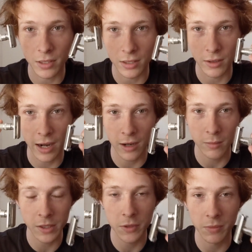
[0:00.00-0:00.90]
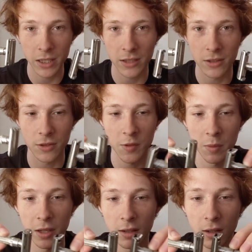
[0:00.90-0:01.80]
You know, how much money do you
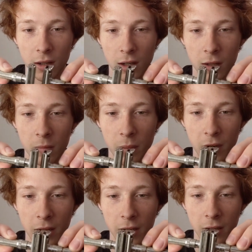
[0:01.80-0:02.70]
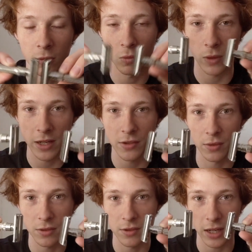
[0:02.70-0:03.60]
spend on buying
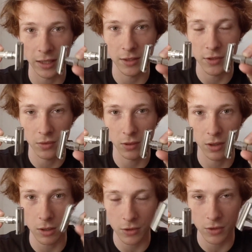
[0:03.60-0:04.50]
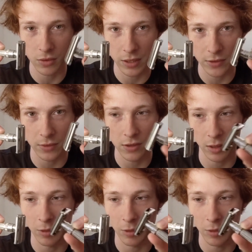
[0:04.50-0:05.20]
razors at the store, cartridge razors?